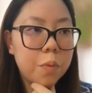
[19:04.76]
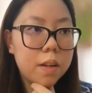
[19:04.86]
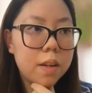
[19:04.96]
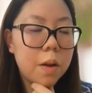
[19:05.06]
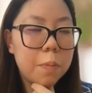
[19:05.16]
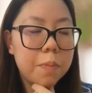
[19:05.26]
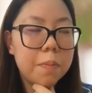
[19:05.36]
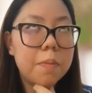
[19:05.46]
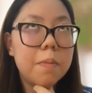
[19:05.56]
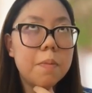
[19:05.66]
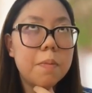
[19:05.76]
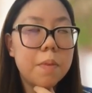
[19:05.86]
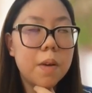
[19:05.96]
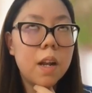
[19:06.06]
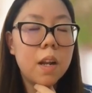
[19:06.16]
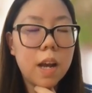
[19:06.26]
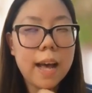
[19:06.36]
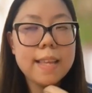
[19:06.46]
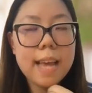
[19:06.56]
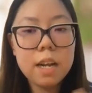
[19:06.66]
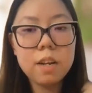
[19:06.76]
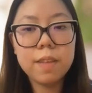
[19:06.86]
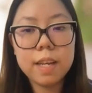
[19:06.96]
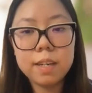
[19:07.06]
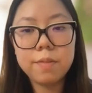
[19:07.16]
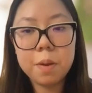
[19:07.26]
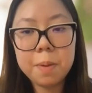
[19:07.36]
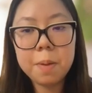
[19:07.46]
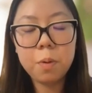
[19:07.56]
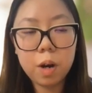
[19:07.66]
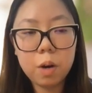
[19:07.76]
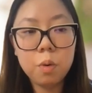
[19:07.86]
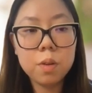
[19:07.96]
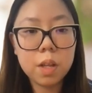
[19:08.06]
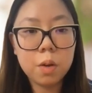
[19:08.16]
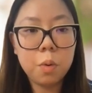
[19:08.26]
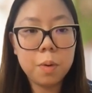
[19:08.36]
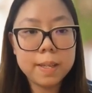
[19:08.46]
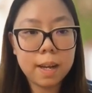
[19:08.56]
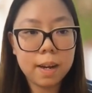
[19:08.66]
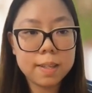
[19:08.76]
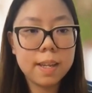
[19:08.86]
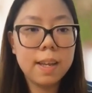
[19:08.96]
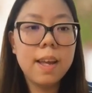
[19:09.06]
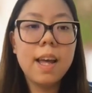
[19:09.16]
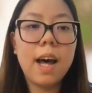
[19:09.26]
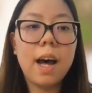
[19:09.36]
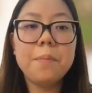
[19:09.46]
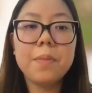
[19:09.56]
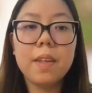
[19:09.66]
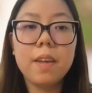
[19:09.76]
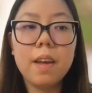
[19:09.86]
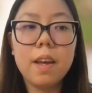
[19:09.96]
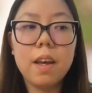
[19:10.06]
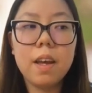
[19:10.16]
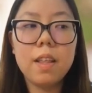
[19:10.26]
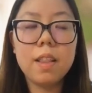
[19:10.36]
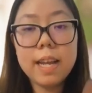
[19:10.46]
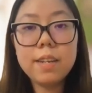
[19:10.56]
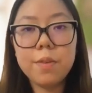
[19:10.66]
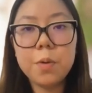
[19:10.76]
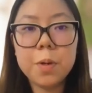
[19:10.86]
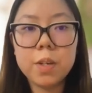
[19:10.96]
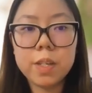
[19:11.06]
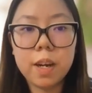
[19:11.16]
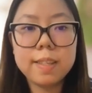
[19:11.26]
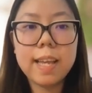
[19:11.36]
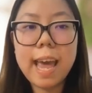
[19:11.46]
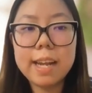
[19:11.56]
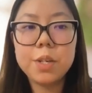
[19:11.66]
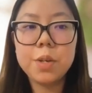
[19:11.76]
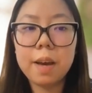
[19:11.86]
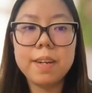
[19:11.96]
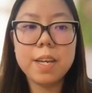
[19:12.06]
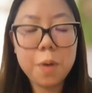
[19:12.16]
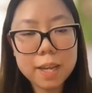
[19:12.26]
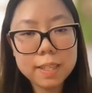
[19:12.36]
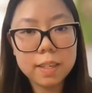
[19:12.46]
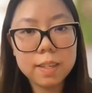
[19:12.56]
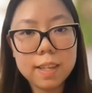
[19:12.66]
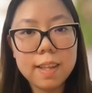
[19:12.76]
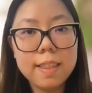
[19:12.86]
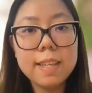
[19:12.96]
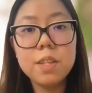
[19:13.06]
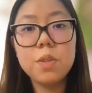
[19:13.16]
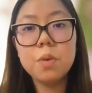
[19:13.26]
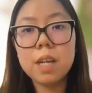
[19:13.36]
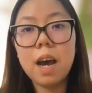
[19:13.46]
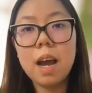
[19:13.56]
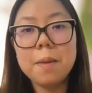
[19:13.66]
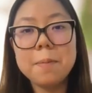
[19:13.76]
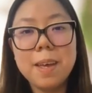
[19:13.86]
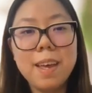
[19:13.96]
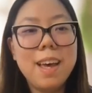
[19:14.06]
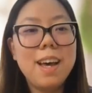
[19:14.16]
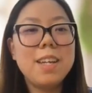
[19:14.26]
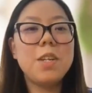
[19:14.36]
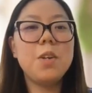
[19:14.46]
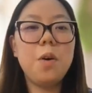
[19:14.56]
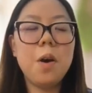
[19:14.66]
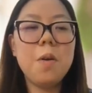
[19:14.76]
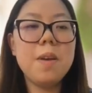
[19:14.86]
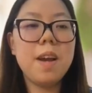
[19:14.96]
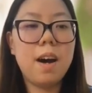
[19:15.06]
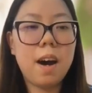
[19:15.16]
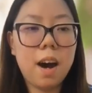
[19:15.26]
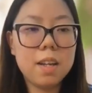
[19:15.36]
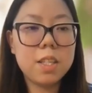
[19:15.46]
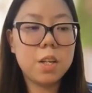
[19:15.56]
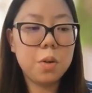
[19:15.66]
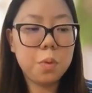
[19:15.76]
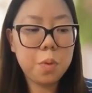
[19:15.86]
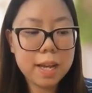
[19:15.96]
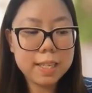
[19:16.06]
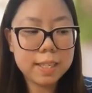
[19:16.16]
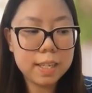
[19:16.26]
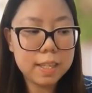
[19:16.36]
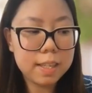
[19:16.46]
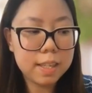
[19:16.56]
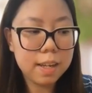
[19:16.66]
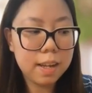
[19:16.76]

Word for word: you know, at the end of the interview, people also always ask, the interviewer will usually ask, hey, do you have any questions? This is your time to not only ask questions